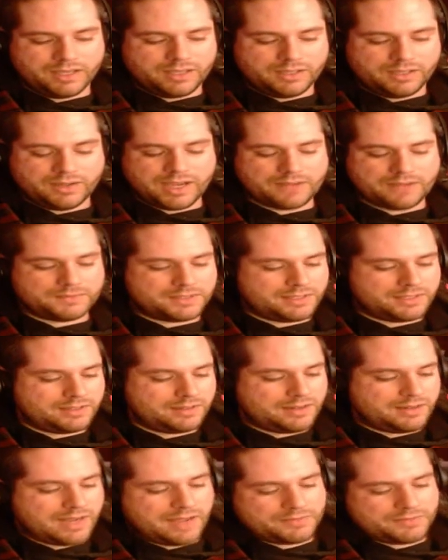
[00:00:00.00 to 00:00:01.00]
have to
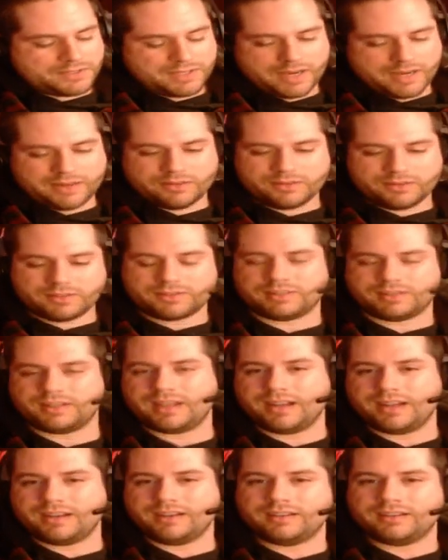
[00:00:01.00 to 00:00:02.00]
have standards,
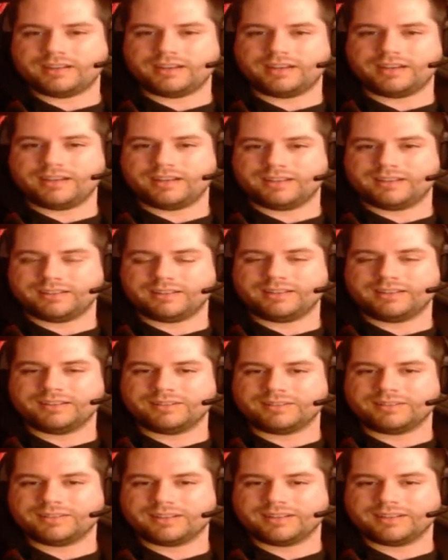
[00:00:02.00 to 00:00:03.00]
and
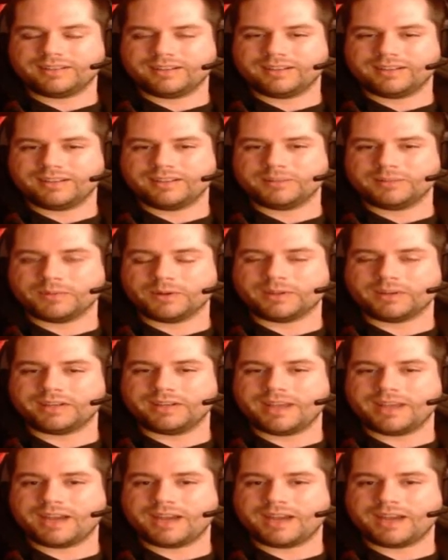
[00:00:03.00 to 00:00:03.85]
in the market,